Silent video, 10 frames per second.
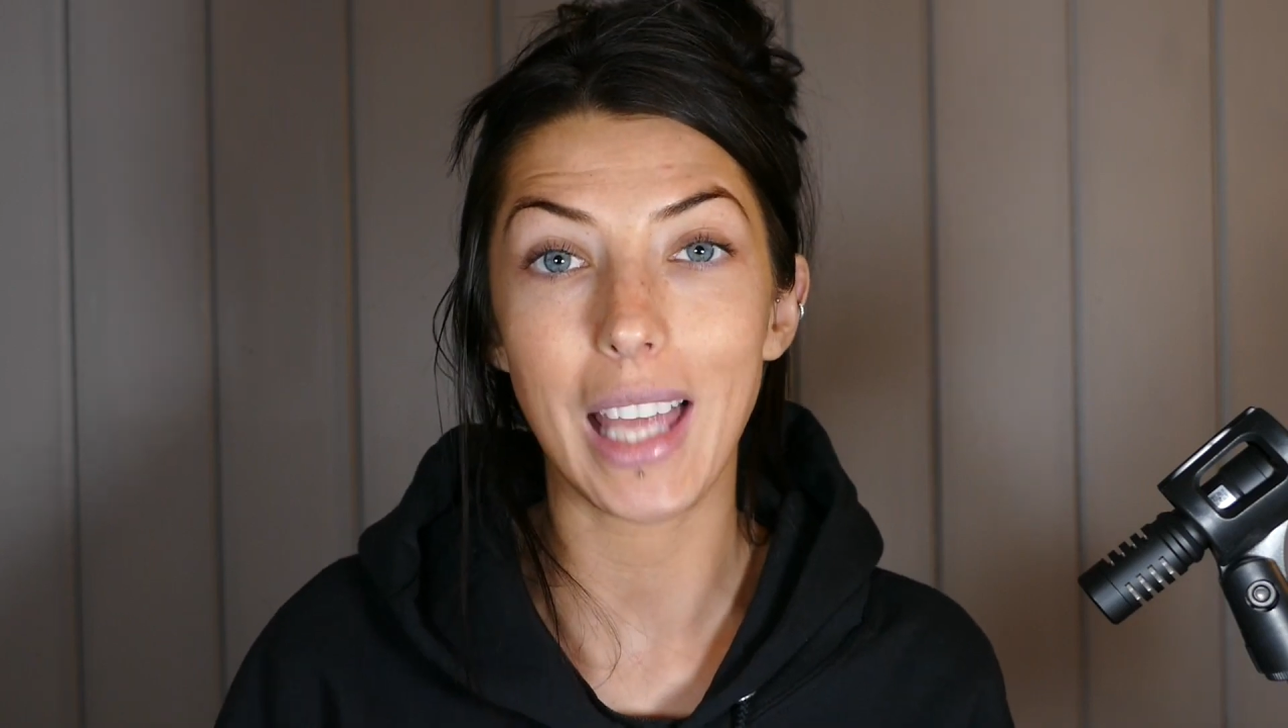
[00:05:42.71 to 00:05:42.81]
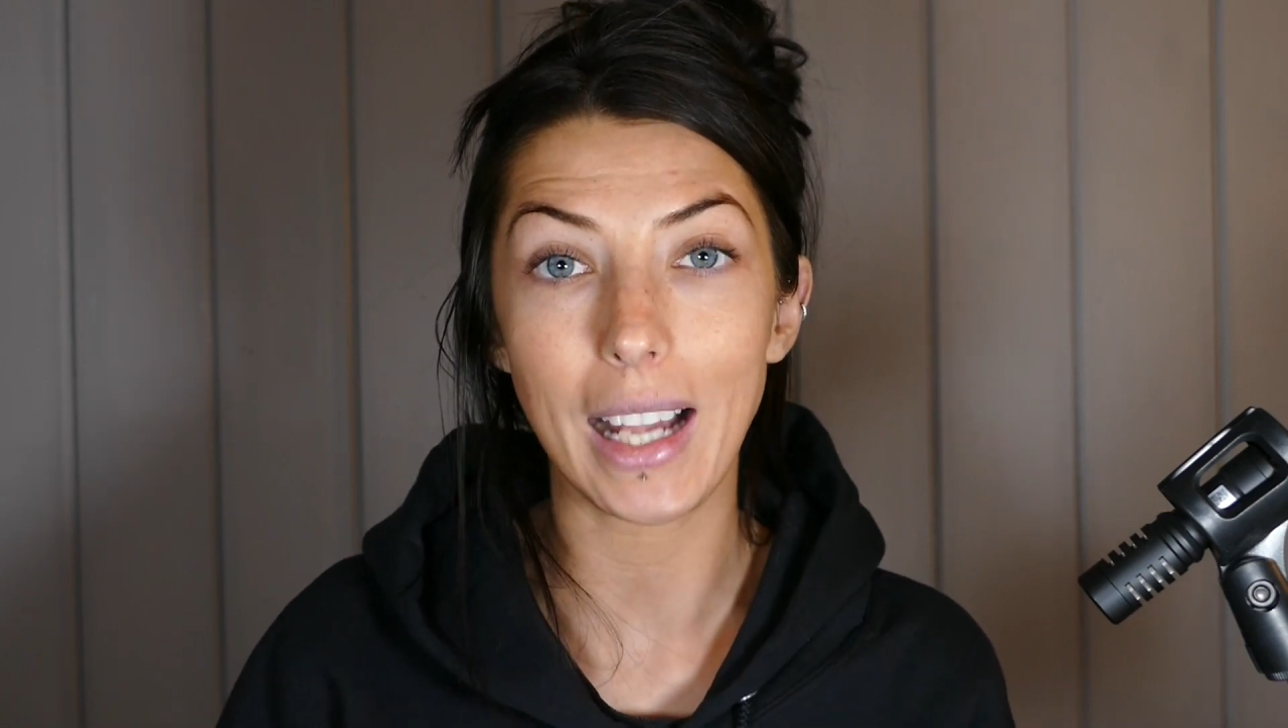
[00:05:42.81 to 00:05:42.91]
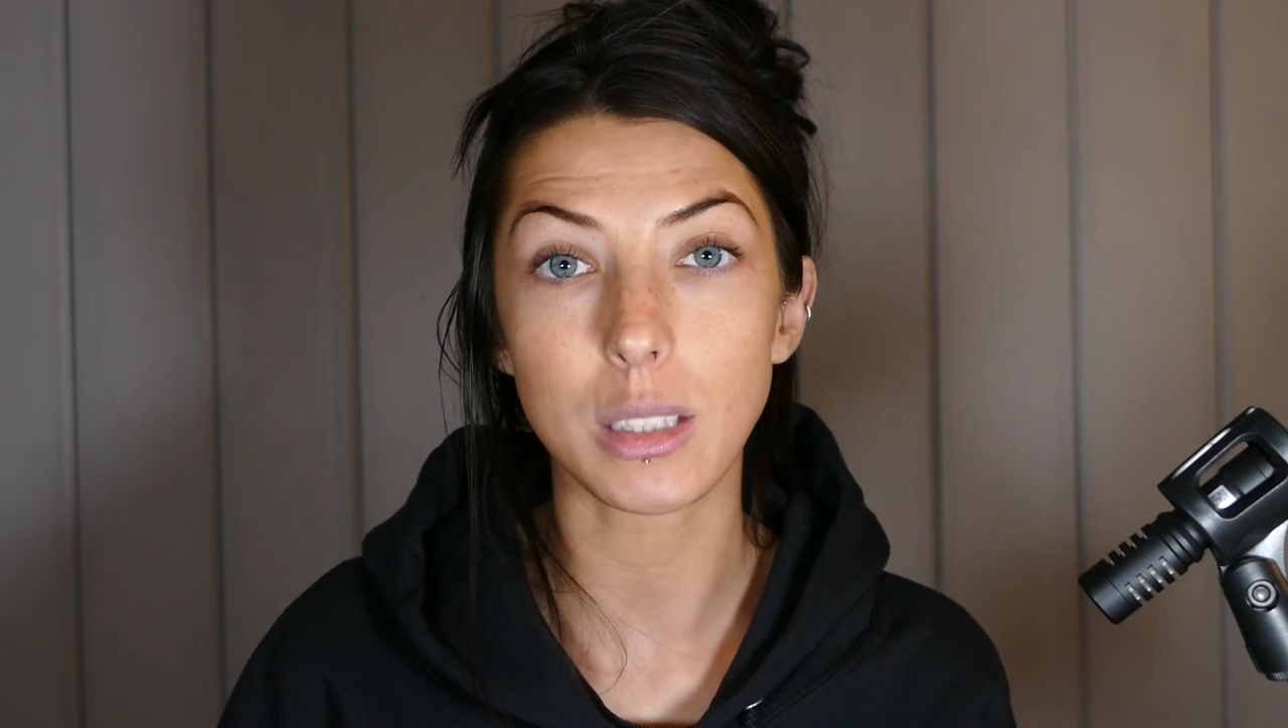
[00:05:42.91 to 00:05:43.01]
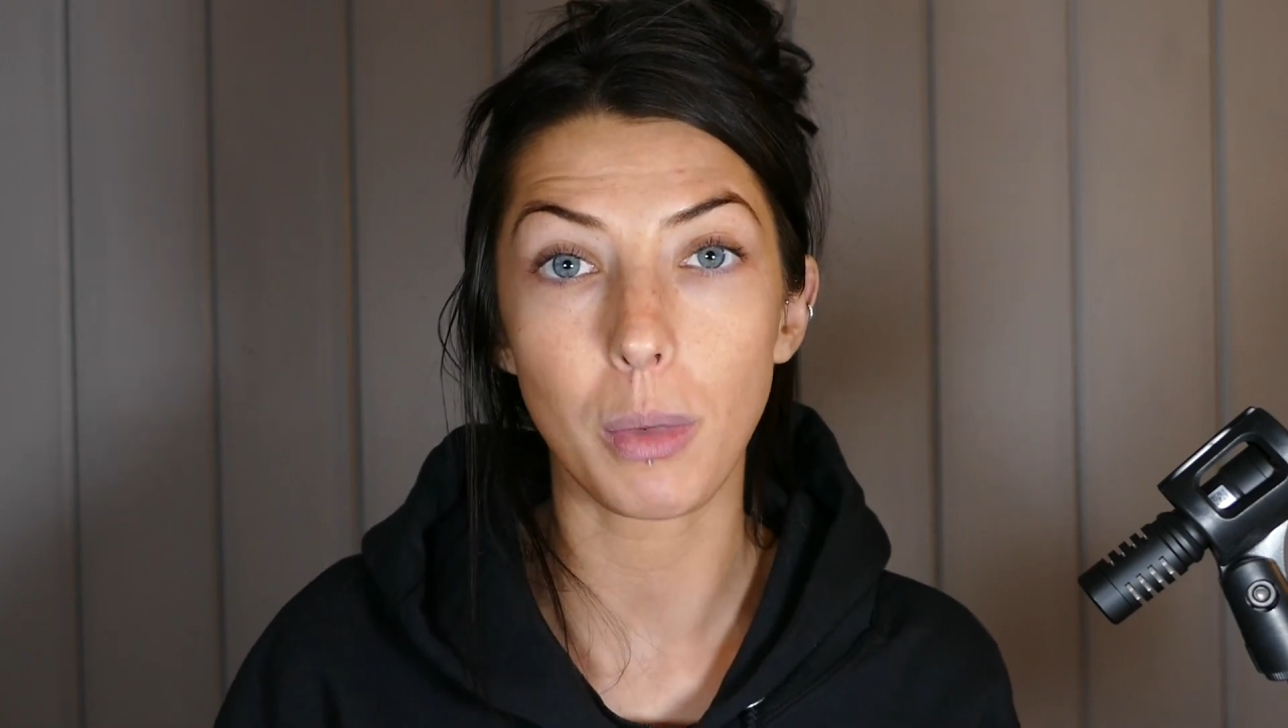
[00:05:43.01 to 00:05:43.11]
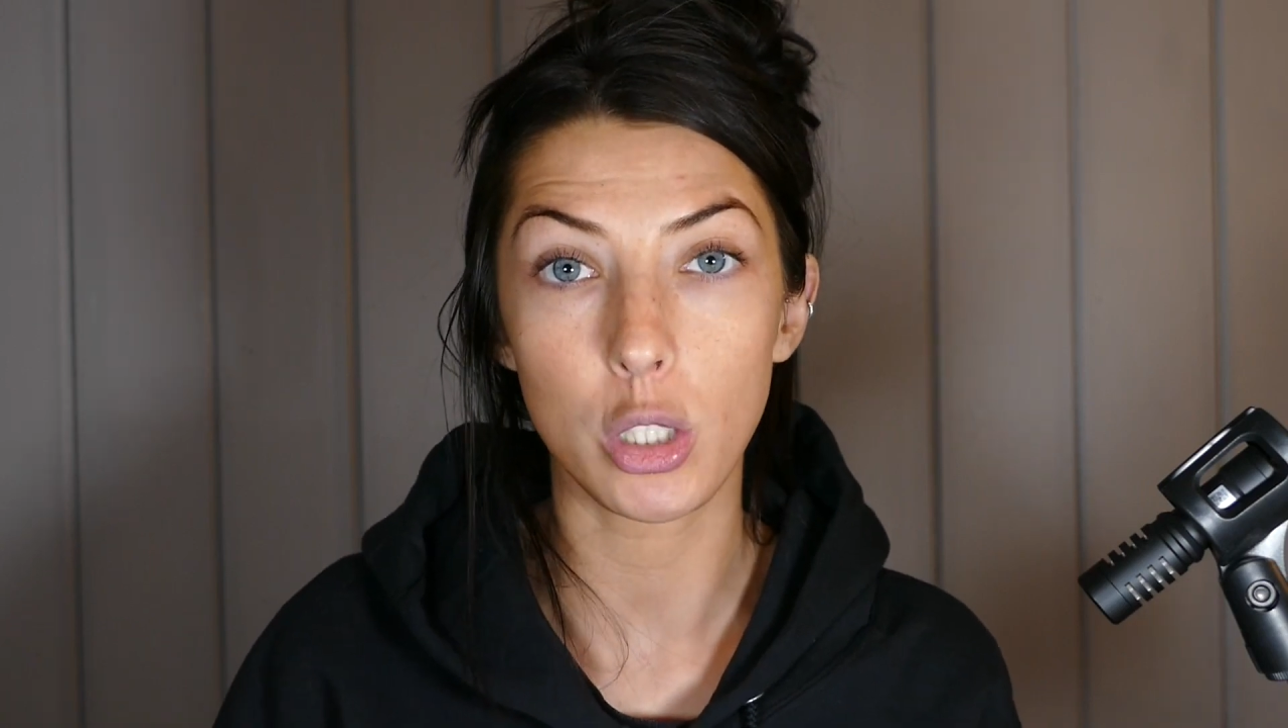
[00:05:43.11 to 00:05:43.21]

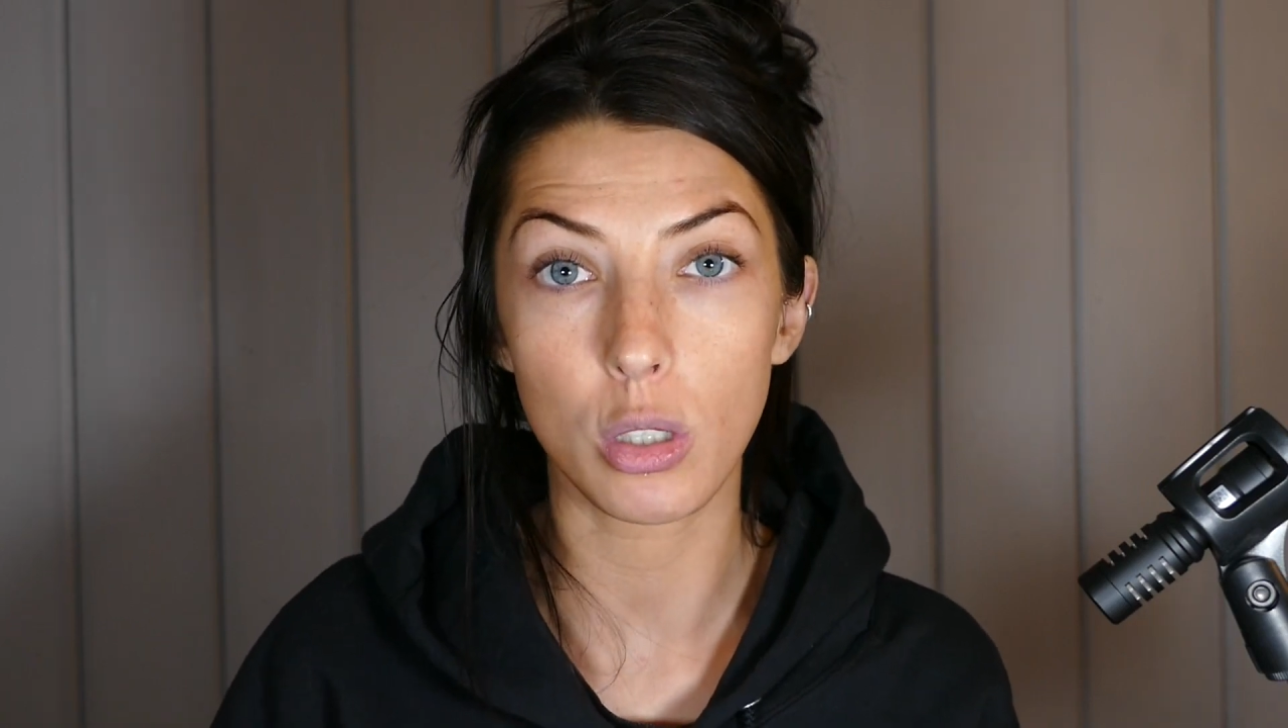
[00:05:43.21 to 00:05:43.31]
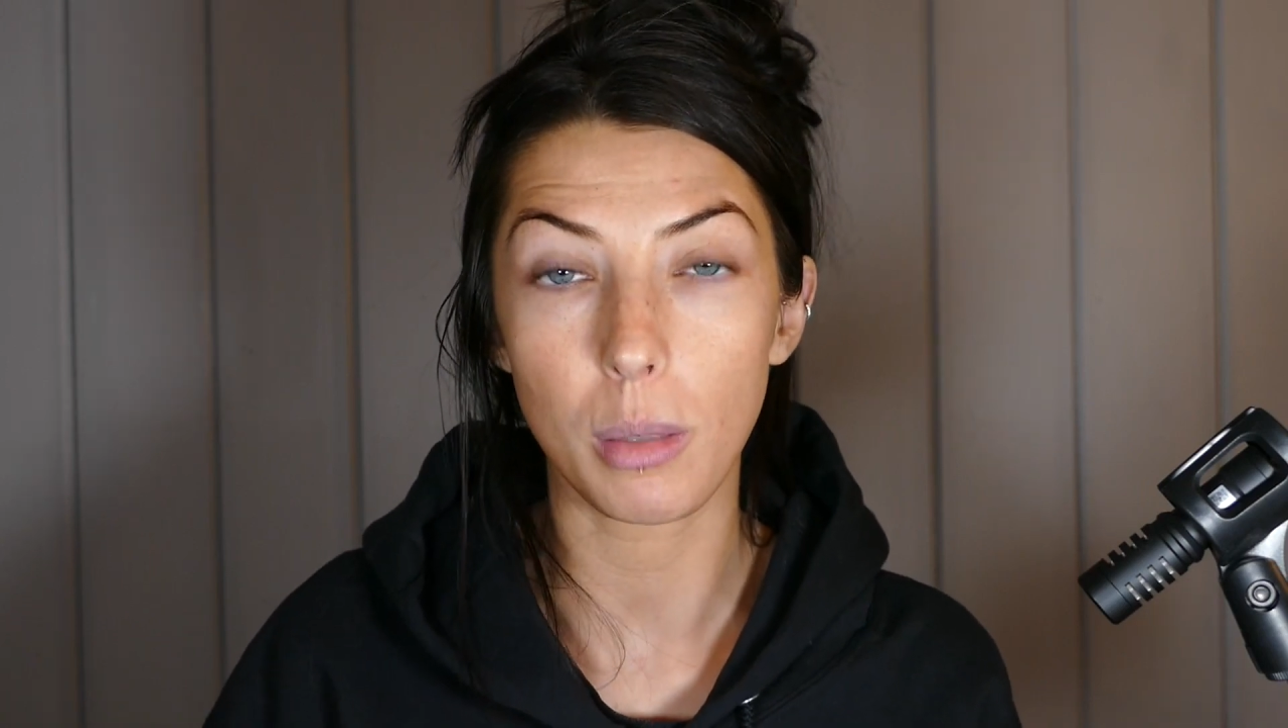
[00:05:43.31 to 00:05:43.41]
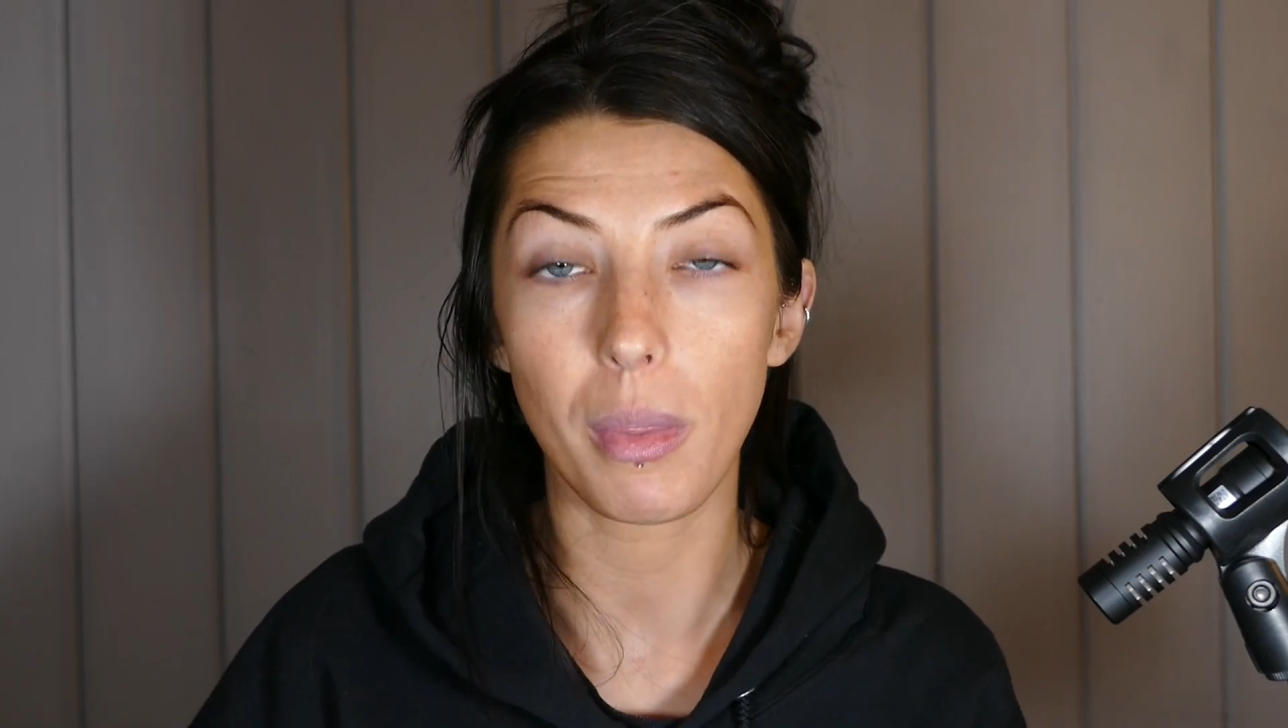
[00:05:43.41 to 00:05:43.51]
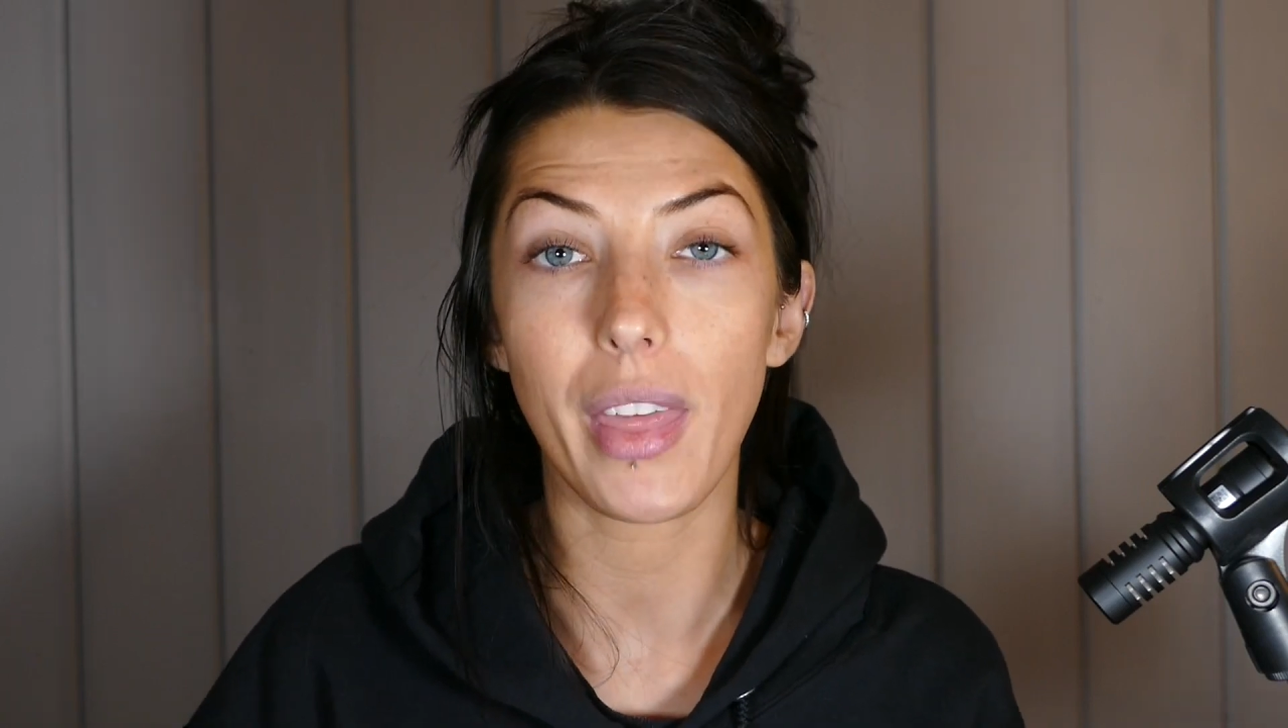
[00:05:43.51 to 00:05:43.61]
that's my dream